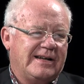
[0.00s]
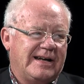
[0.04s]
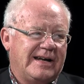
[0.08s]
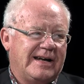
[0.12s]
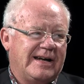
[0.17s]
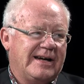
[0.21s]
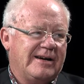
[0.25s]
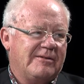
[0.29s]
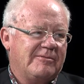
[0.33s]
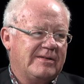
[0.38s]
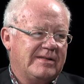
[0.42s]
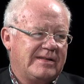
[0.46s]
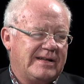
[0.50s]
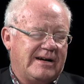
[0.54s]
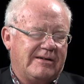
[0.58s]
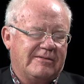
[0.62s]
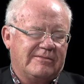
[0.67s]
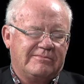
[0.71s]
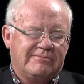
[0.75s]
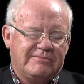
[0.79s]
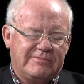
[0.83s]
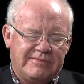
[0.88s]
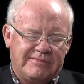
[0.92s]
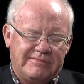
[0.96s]
uh, without
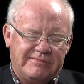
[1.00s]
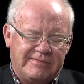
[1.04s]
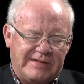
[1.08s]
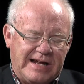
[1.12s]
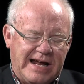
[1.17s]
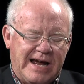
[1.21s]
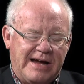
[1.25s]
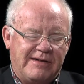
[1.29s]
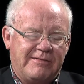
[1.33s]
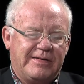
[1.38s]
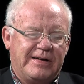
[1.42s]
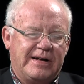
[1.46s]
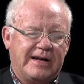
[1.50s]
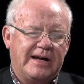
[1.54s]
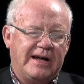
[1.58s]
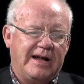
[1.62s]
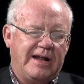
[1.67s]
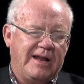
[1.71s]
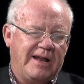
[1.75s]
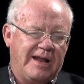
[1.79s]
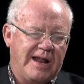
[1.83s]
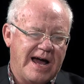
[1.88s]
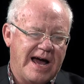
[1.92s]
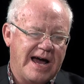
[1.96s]
having a
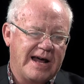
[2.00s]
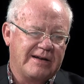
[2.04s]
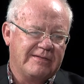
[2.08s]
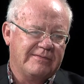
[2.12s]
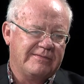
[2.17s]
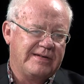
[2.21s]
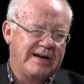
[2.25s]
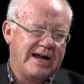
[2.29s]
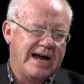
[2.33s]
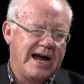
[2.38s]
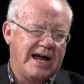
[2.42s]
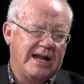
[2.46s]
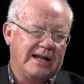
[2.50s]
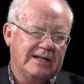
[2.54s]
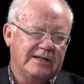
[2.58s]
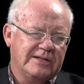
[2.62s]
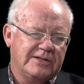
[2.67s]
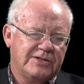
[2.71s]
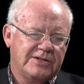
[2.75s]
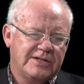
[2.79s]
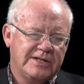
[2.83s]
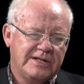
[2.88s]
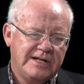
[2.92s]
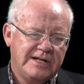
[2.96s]
lot of knowledge.